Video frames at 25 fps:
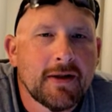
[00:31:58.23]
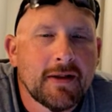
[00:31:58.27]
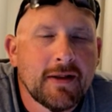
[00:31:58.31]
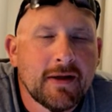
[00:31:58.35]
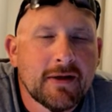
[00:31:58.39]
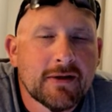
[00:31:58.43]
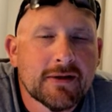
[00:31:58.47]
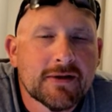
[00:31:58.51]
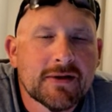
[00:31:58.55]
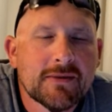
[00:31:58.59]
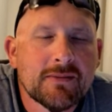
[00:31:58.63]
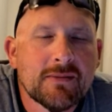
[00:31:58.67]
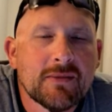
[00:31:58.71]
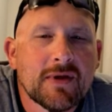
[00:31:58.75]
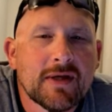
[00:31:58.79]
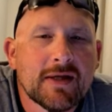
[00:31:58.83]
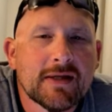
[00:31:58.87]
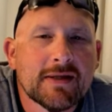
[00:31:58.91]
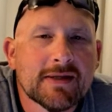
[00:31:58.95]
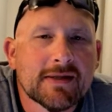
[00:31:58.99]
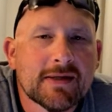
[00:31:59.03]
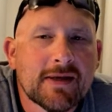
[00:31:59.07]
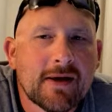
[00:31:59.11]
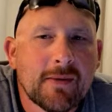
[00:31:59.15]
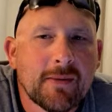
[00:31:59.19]
there's some
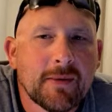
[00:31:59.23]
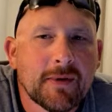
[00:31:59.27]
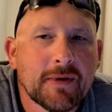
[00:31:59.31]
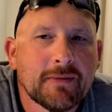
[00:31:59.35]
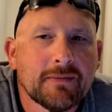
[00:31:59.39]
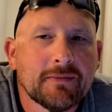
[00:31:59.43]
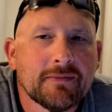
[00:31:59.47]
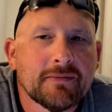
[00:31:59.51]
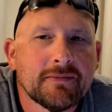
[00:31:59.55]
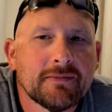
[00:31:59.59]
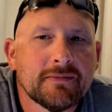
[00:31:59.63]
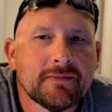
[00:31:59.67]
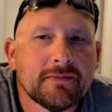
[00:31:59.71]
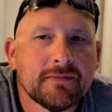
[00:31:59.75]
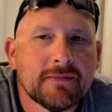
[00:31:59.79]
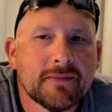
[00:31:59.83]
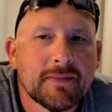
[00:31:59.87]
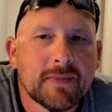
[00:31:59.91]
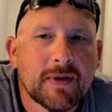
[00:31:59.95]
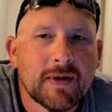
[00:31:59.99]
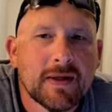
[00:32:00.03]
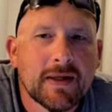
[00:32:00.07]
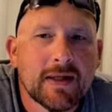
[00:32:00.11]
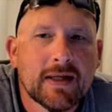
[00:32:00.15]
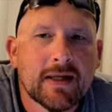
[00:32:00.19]
things coming,
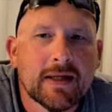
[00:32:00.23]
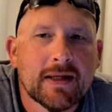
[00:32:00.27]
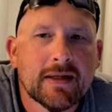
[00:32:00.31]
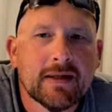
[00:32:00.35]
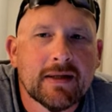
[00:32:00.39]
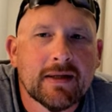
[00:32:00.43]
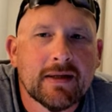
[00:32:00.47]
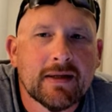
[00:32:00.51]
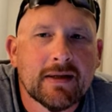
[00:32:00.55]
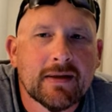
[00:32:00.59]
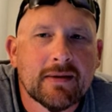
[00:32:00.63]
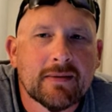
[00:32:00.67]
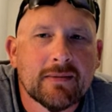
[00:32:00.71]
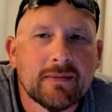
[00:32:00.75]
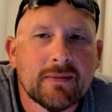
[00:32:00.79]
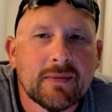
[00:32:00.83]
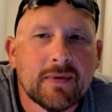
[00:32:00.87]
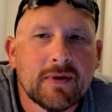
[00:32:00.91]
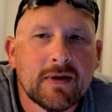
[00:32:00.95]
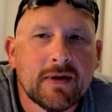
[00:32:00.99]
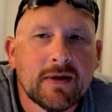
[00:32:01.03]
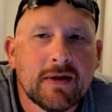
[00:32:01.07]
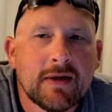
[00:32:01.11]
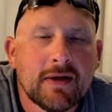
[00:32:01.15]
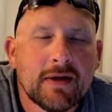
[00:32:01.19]
and
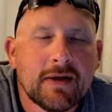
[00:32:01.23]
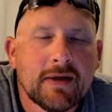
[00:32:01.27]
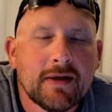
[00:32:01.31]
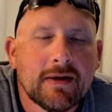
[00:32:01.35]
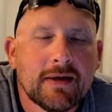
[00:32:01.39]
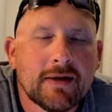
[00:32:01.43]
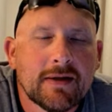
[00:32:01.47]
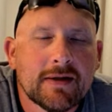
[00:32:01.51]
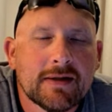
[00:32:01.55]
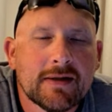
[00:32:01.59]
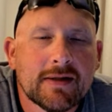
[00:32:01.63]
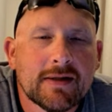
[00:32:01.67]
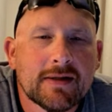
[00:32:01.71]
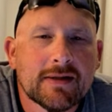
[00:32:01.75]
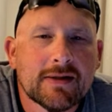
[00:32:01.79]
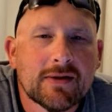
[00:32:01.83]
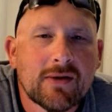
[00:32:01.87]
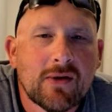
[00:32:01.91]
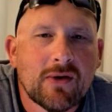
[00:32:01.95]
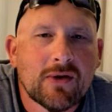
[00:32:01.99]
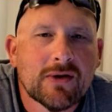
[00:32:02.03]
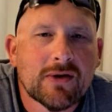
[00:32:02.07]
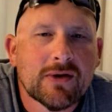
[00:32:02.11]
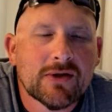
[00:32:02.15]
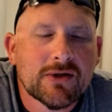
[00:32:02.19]
it's
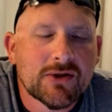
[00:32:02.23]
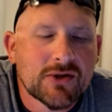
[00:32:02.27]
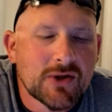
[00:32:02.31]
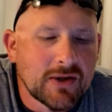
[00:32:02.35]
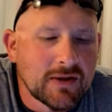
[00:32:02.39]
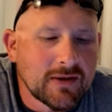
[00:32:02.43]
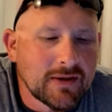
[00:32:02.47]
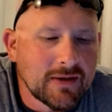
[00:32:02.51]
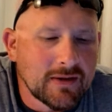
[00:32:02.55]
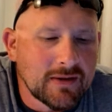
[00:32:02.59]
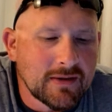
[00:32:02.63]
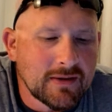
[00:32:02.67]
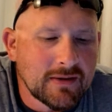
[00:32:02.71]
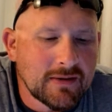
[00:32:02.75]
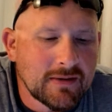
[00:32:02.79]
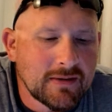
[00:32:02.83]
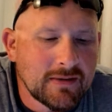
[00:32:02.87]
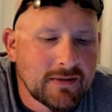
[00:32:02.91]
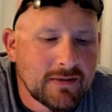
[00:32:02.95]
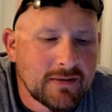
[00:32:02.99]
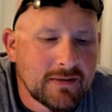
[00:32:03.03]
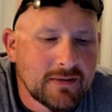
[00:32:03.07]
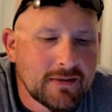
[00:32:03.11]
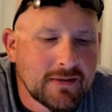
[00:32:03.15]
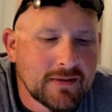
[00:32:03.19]
hard to shut
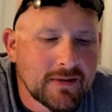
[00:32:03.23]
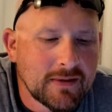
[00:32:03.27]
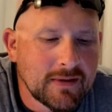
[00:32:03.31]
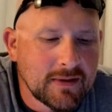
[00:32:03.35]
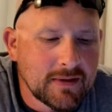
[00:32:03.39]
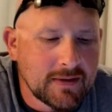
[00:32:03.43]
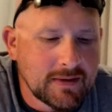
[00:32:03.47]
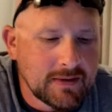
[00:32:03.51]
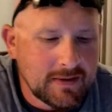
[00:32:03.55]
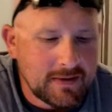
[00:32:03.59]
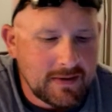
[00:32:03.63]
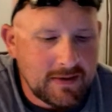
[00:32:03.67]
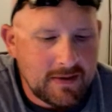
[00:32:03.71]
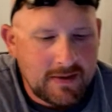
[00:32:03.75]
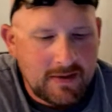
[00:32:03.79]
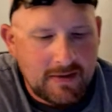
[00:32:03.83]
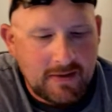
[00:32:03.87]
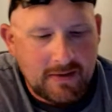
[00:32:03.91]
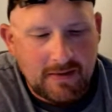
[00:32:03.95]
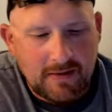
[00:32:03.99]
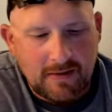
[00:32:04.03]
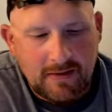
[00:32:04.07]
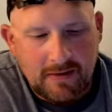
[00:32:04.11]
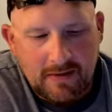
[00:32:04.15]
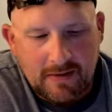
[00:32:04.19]
the
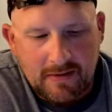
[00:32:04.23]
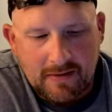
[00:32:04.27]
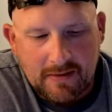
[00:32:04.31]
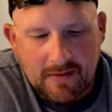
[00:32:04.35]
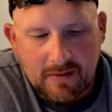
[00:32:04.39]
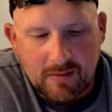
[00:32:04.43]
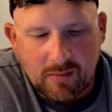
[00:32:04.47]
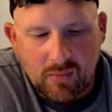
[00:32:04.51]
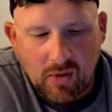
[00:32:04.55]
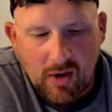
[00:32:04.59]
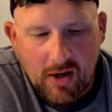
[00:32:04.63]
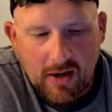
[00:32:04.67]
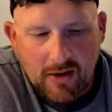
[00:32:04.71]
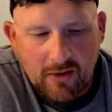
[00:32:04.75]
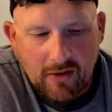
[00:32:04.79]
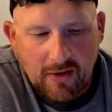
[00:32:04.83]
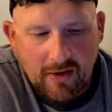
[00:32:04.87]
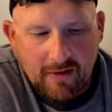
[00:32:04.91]
brain